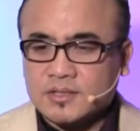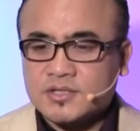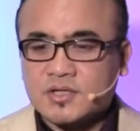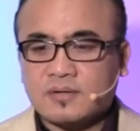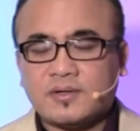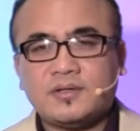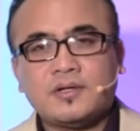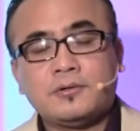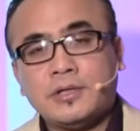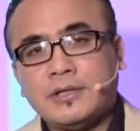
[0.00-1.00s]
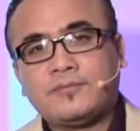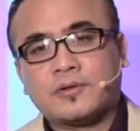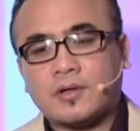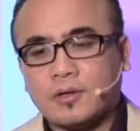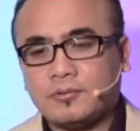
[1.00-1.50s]
discovered their need
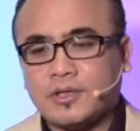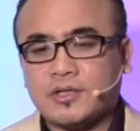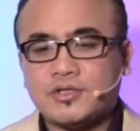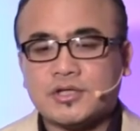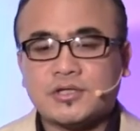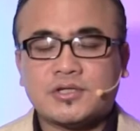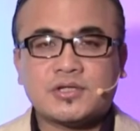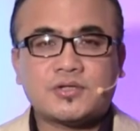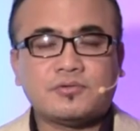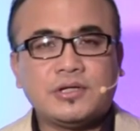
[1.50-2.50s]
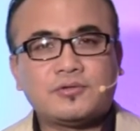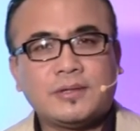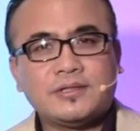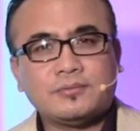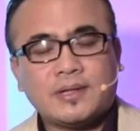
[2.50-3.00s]
for clothing in Genesis
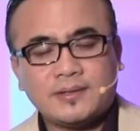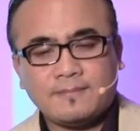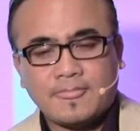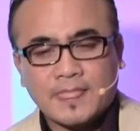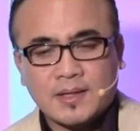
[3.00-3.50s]
3:21?